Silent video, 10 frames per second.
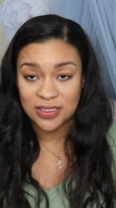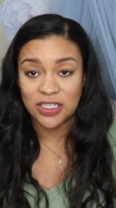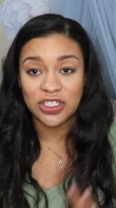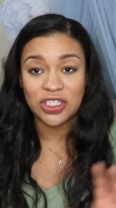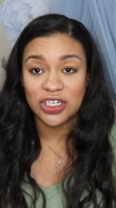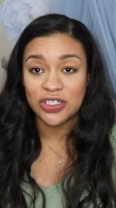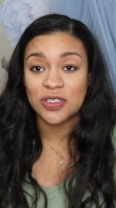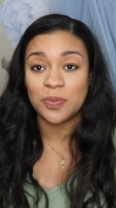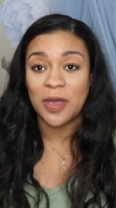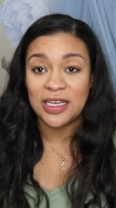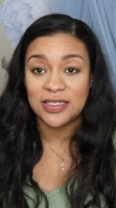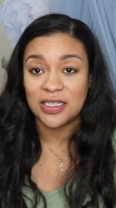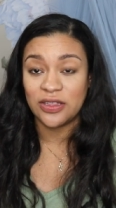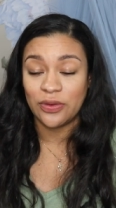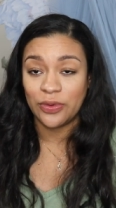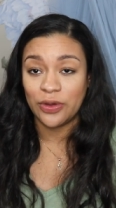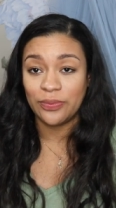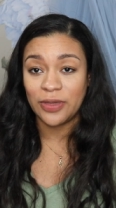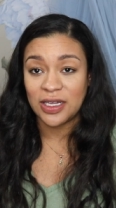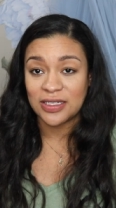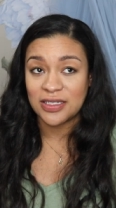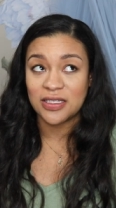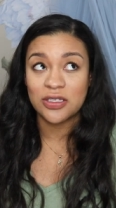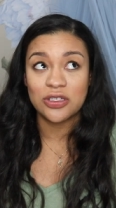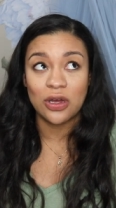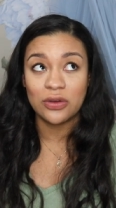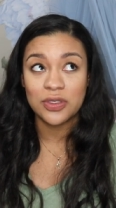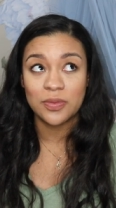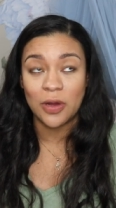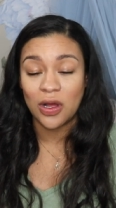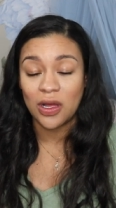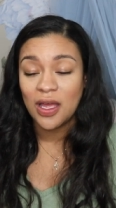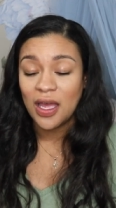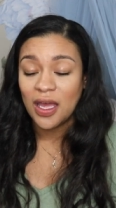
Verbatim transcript: clear space in the room because it's so small.